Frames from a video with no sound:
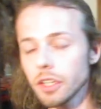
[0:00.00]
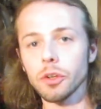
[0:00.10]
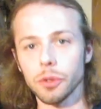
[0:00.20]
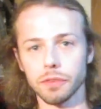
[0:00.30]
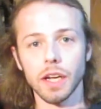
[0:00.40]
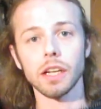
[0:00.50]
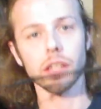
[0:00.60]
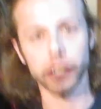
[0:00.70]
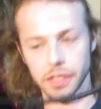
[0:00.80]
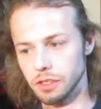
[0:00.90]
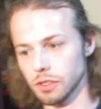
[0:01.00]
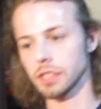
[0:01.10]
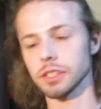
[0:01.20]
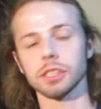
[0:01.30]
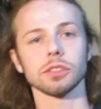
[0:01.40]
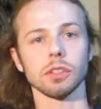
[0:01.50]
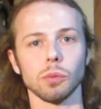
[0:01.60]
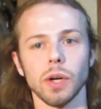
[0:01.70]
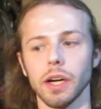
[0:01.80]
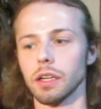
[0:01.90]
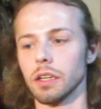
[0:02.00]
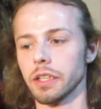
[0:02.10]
we've got a grounding wire.